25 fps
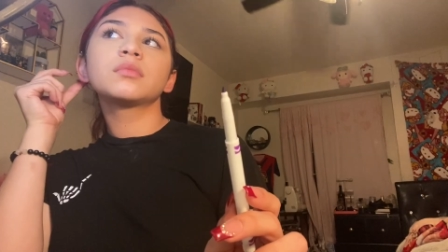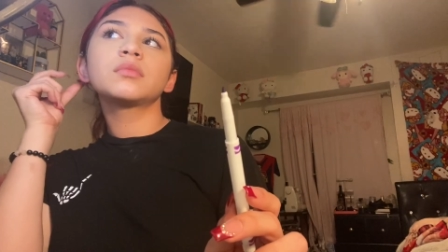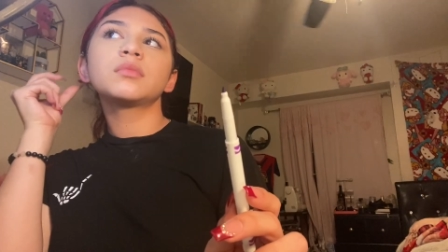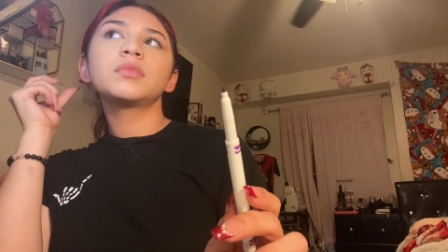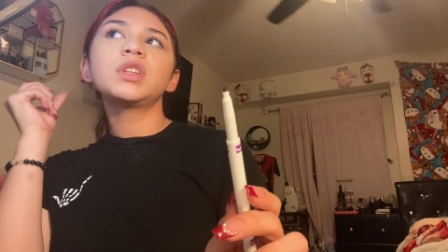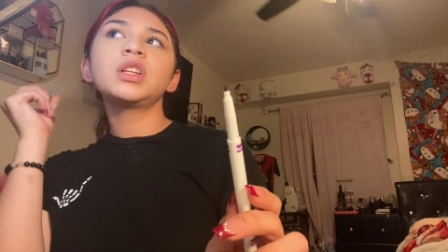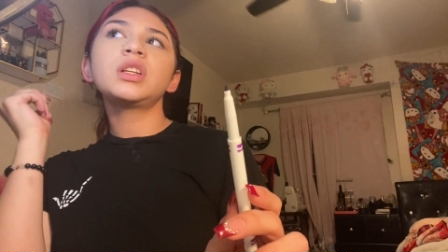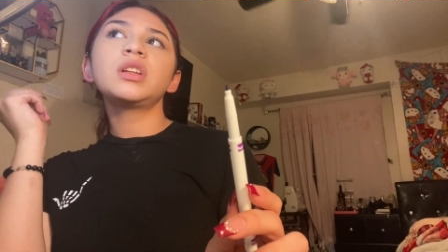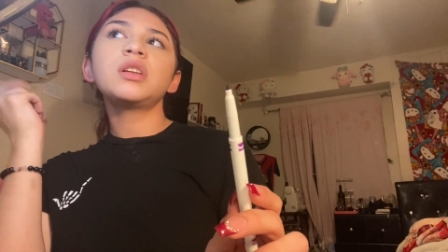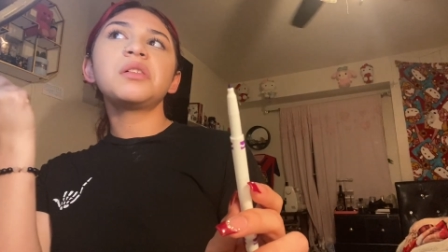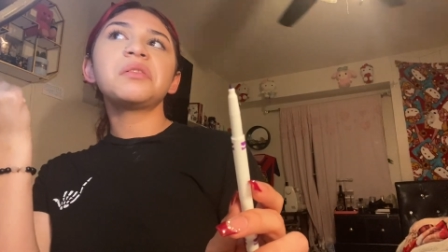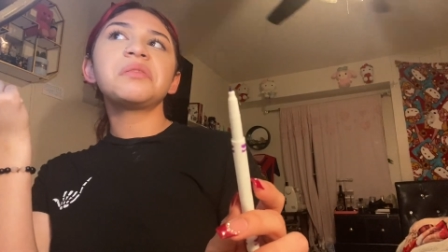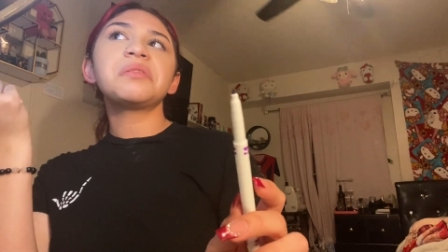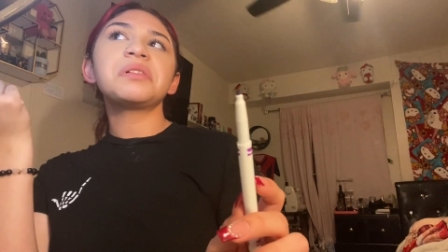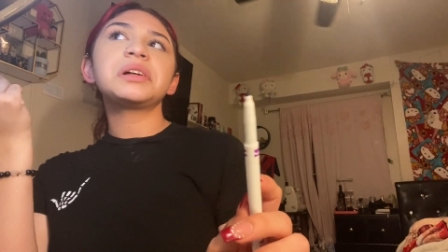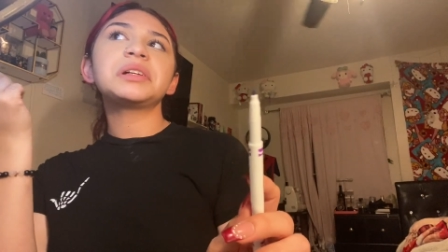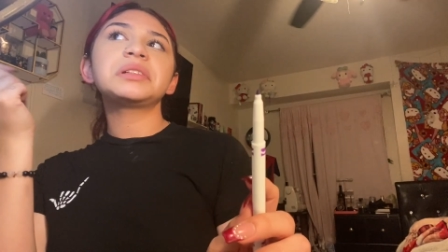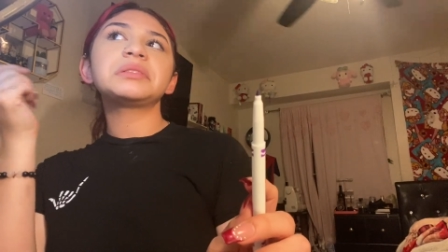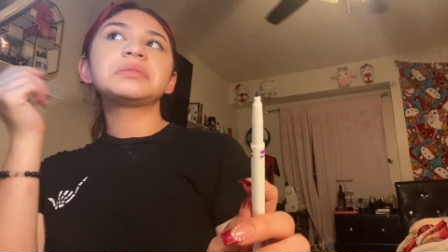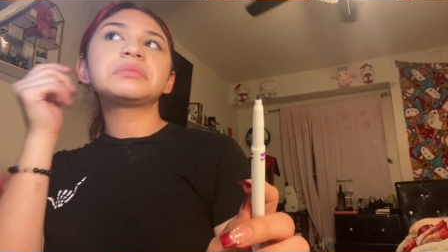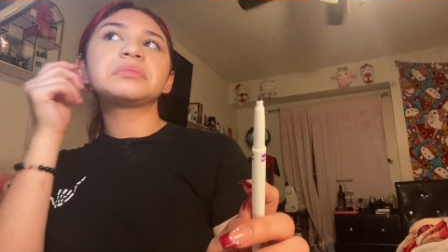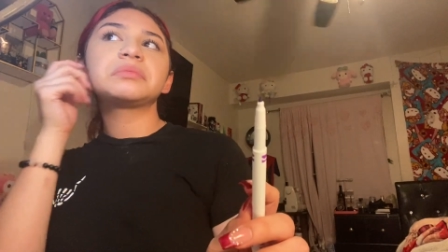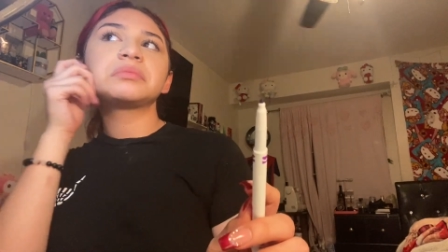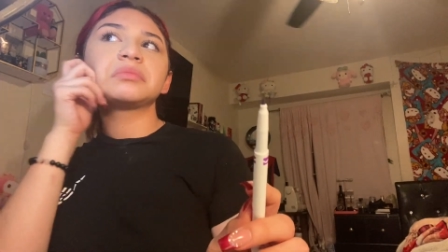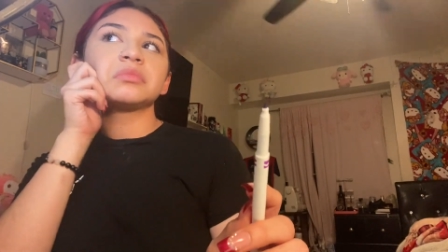You know what?
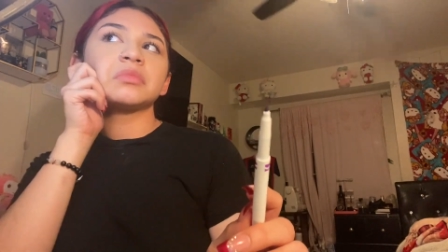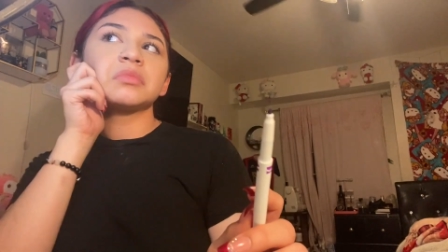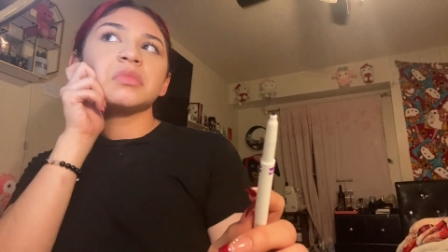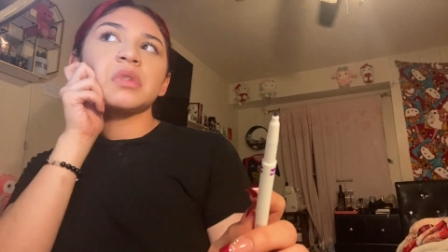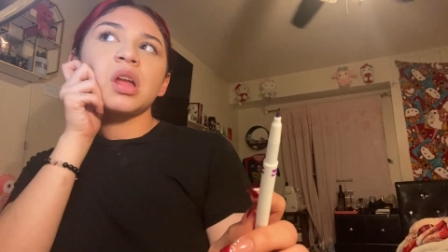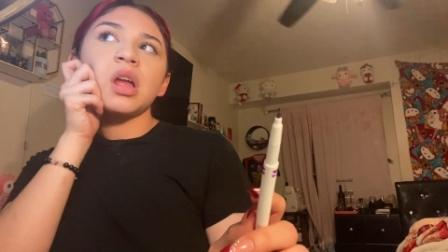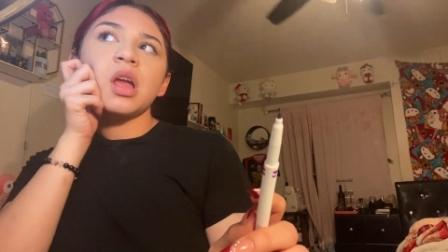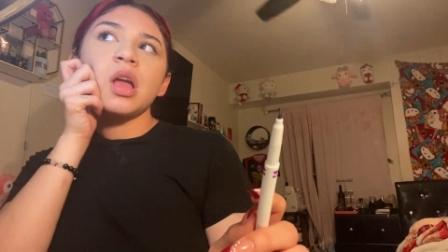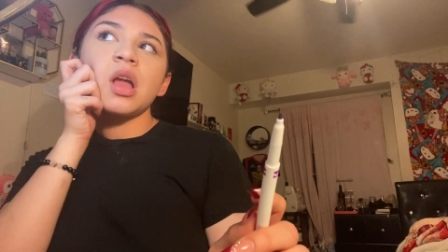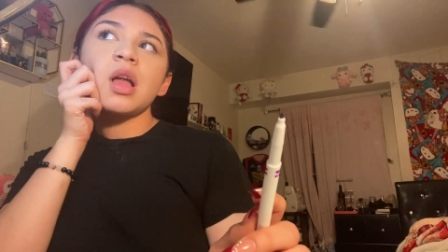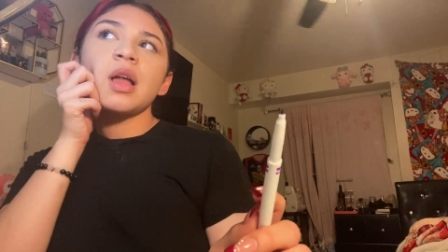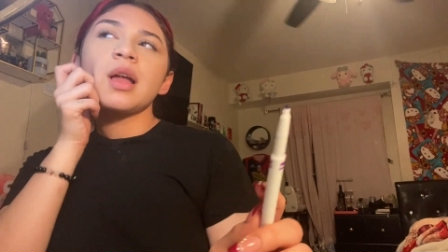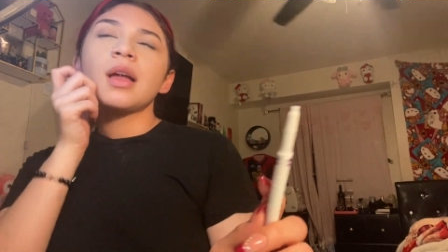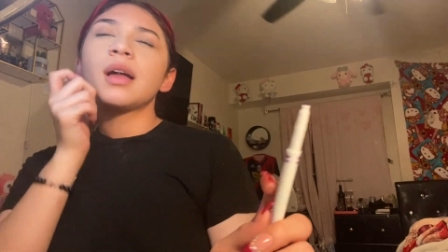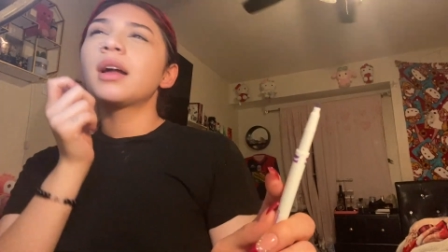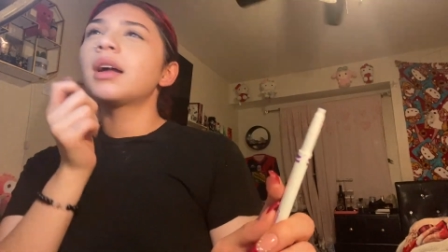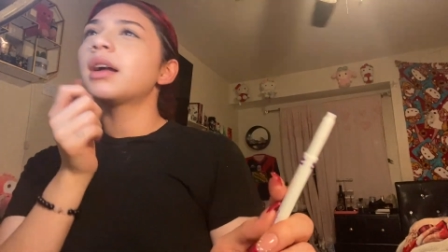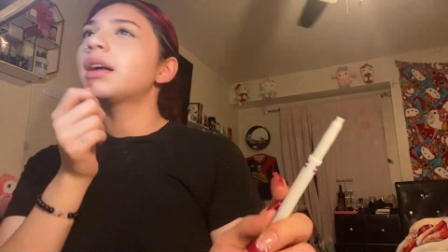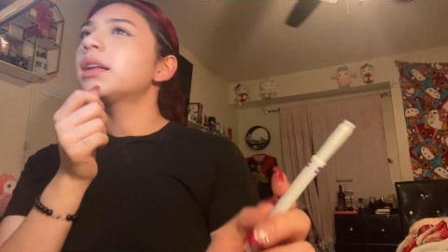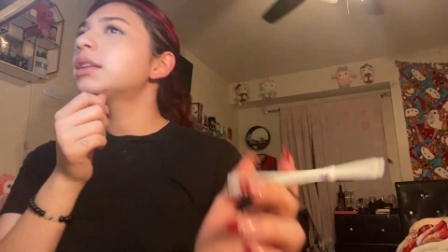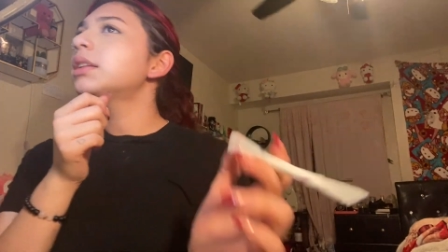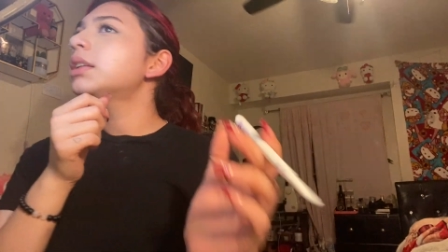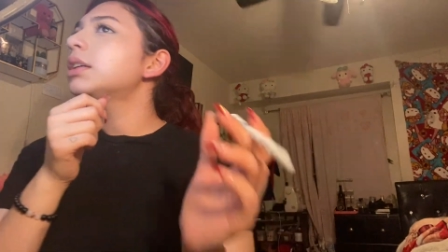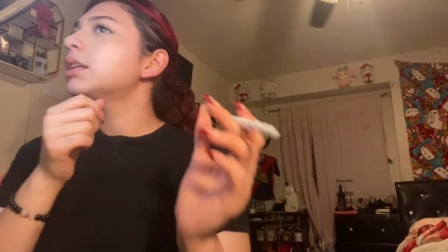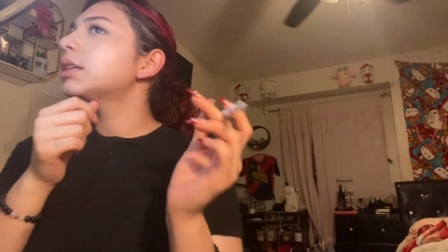
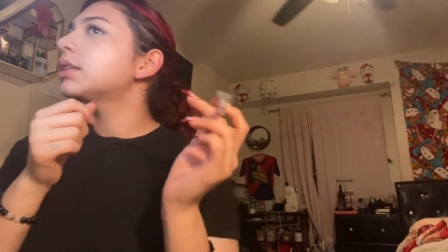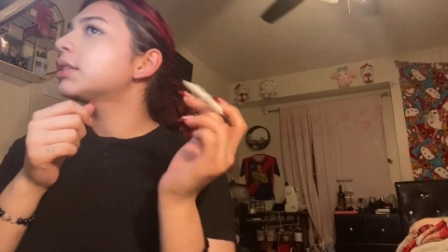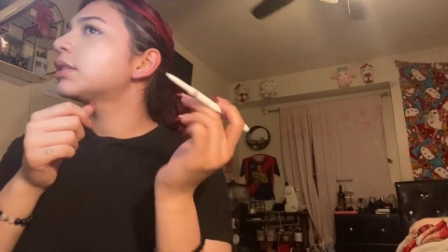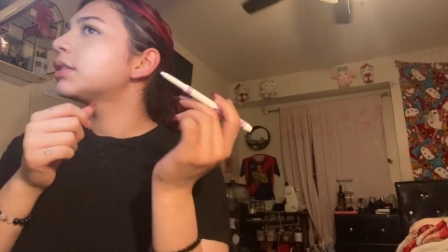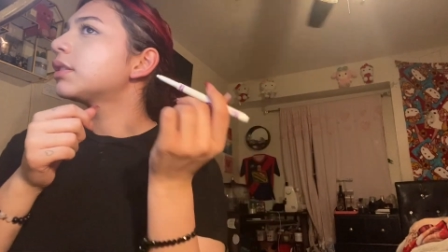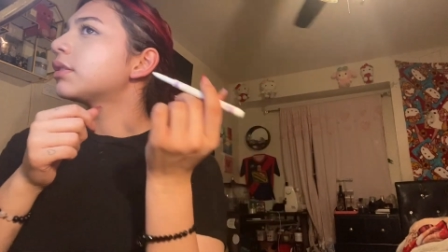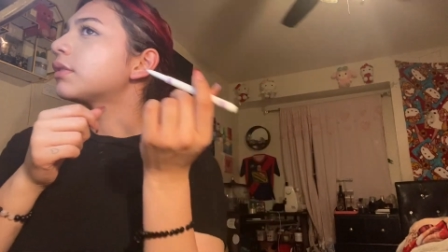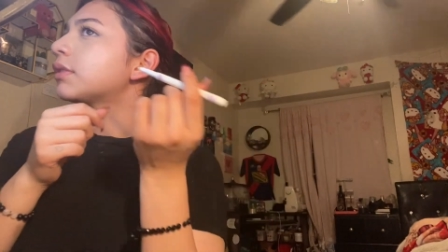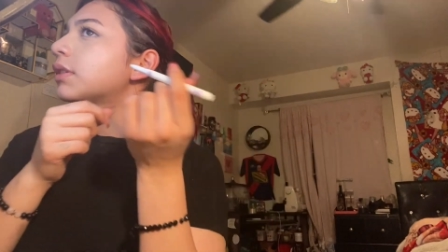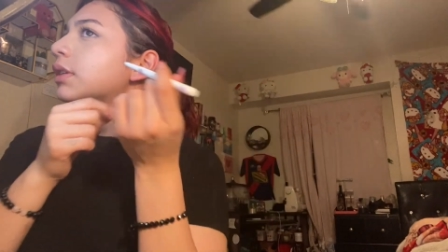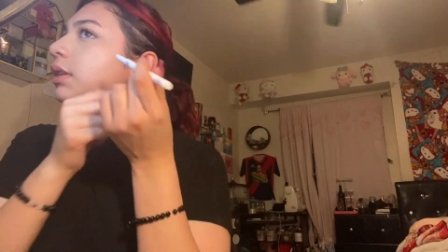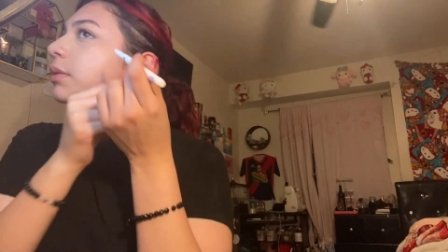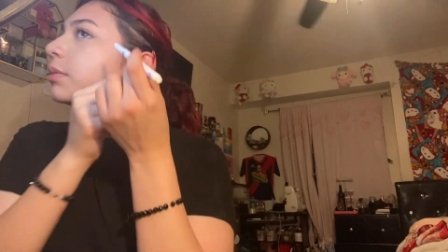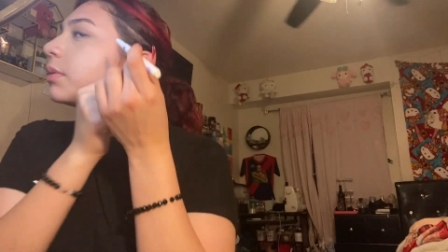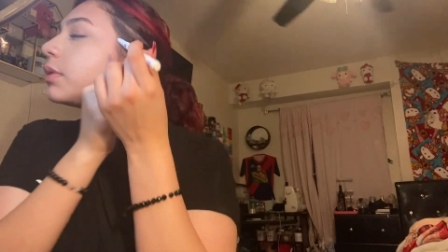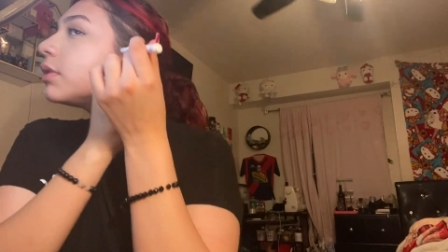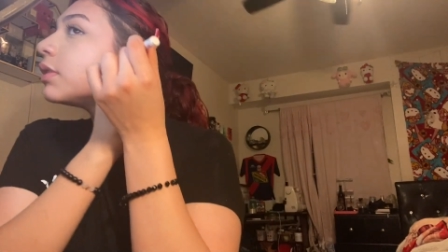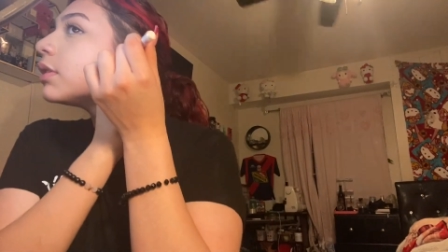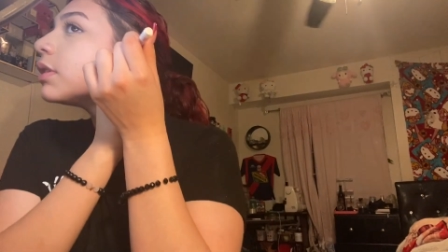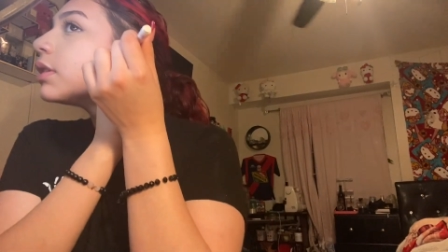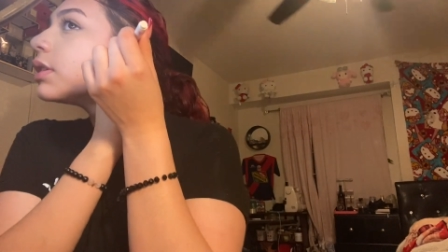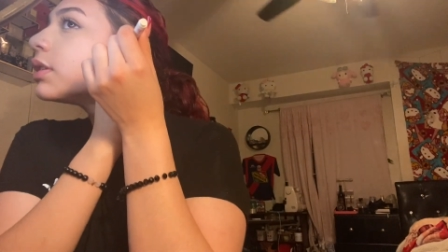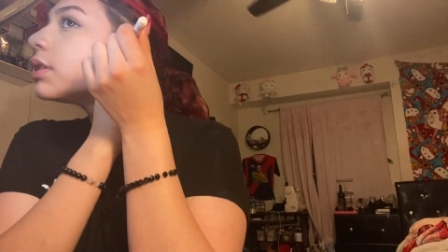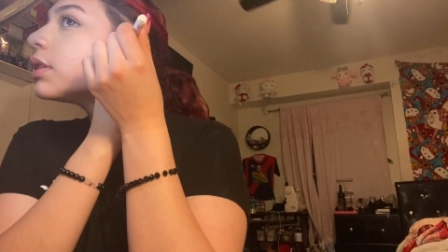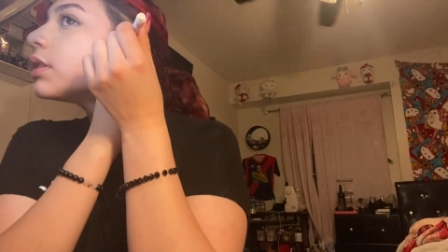I think it's alright. Let me do
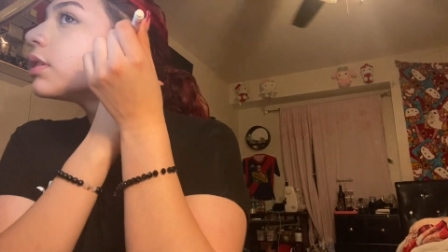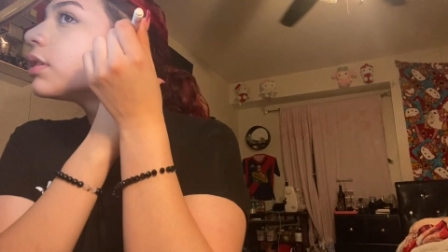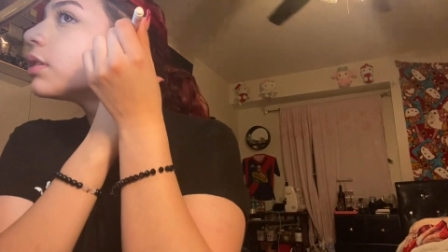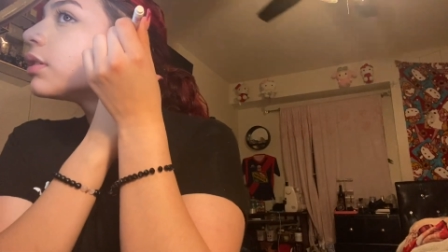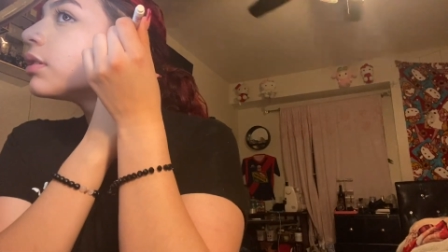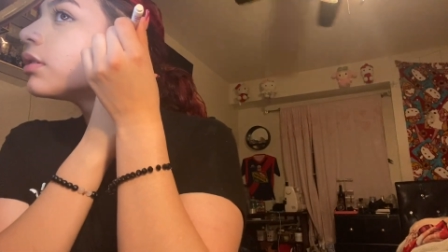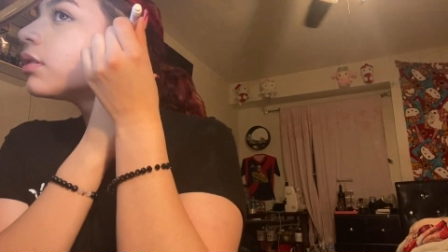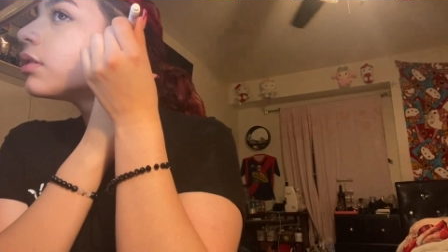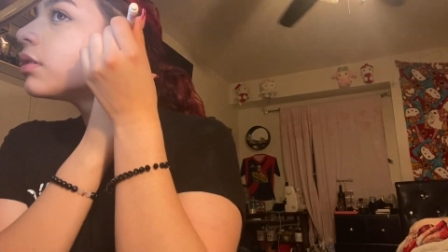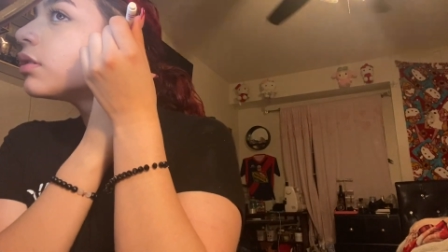this here.